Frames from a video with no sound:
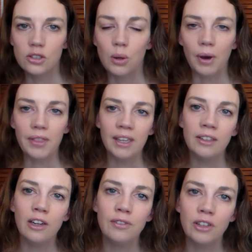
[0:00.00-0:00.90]
So what they
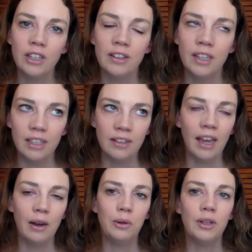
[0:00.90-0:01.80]
uncover in
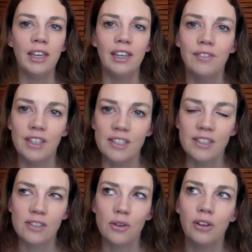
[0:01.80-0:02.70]
the Owl Cave
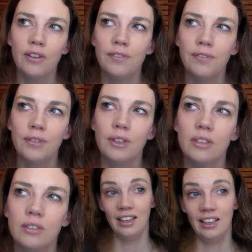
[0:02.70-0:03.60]
is sort of
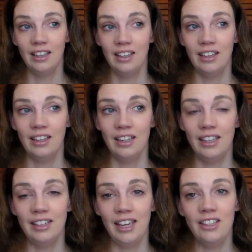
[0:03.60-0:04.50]

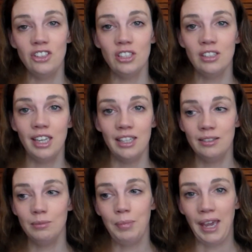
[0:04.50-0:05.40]
an ancient
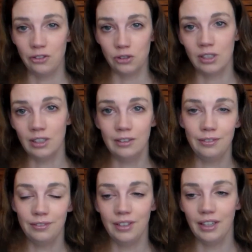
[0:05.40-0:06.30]
hidden
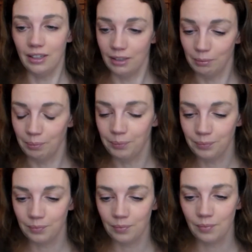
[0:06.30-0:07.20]
petroglyph,
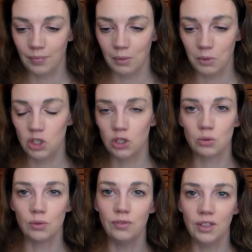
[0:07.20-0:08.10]
which
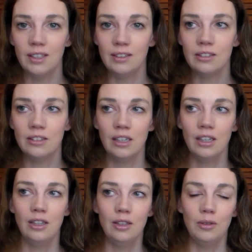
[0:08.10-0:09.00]
is revealed
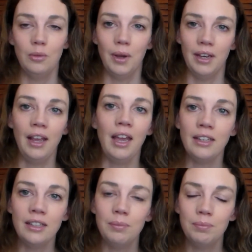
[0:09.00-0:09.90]
when
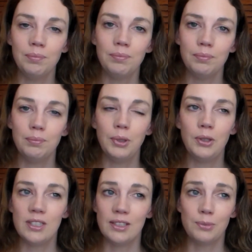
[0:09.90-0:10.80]
Andy
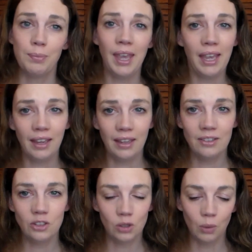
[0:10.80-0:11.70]
puts his pick
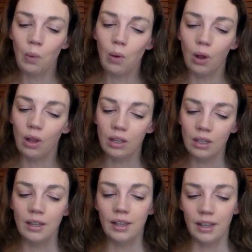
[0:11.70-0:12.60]
into the wall.